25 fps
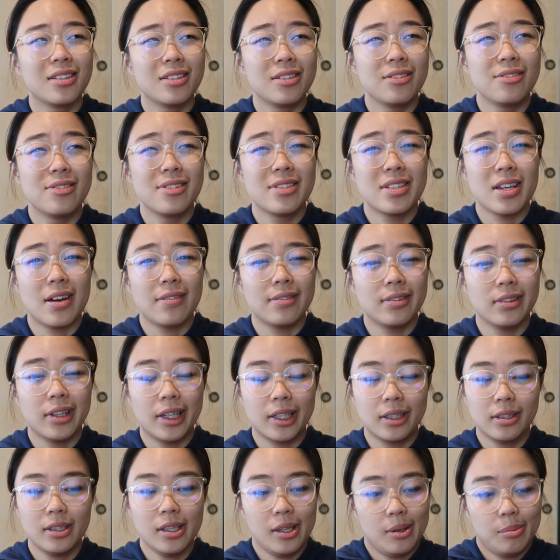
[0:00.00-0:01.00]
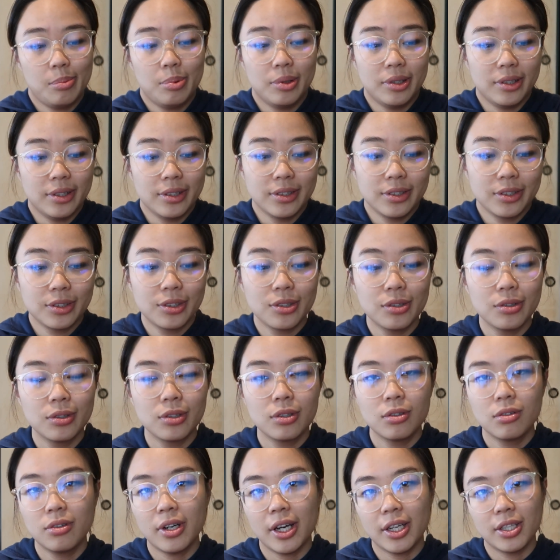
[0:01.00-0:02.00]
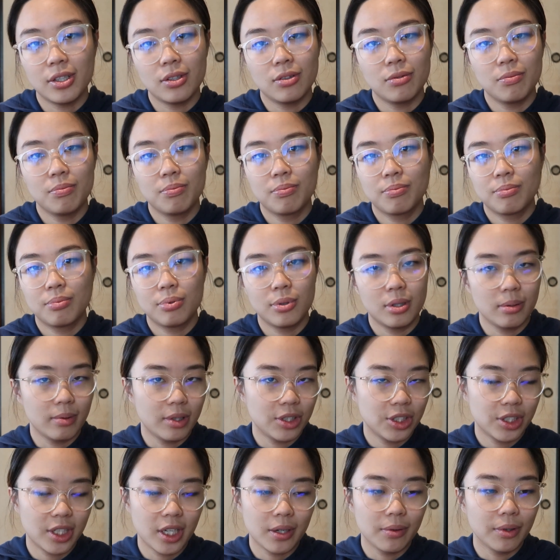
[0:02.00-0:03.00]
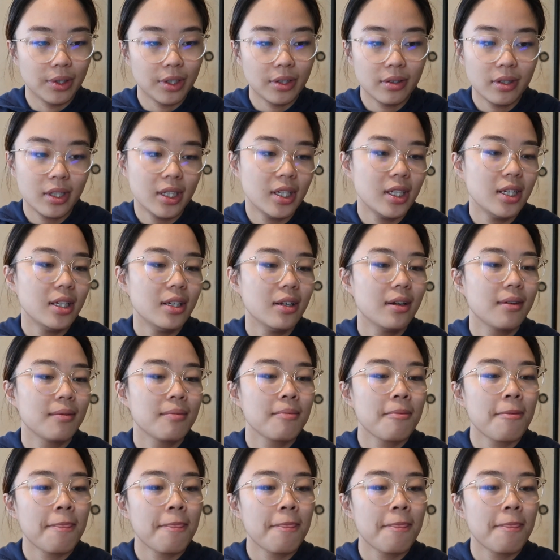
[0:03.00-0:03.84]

You just have to put it into Google and you pretty much get what you need.